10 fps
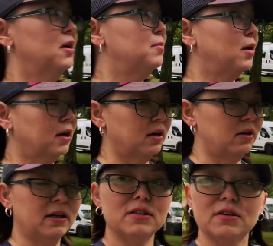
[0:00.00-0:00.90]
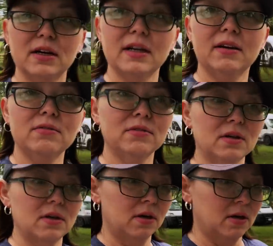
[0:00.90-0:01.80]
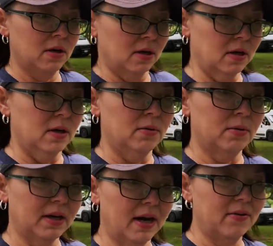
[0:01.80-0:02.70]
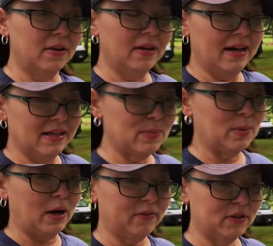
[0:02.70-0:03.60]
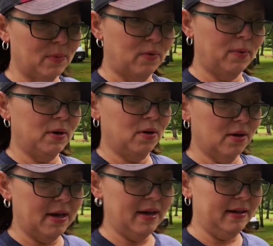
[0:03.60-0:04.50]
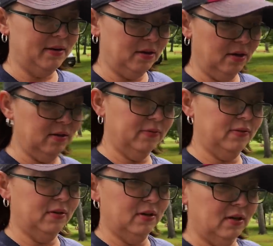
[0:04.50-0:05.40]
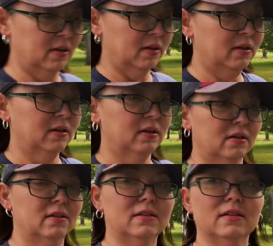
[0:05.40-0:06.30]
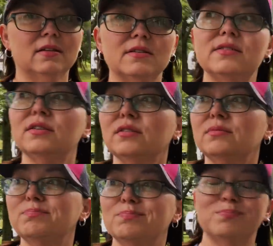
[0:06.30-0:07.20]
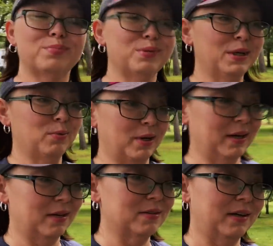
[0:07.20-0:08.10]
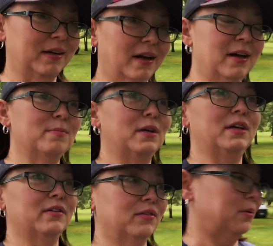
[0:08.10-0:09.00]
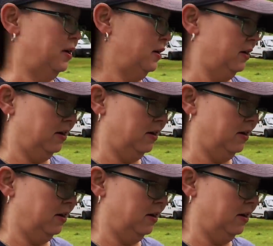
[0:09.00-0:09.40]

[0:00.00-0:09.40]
Mark and Grant's right now. We're gonna have our last breakfast before we all head off. Uh, it's still pretty wet outside and muddy everywhere.